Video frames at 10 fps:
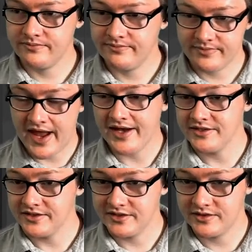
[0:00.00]

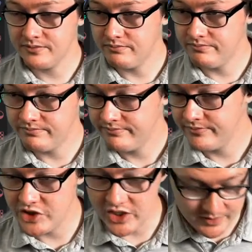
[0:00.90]
has
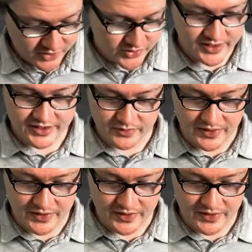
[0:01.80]
geometry as well.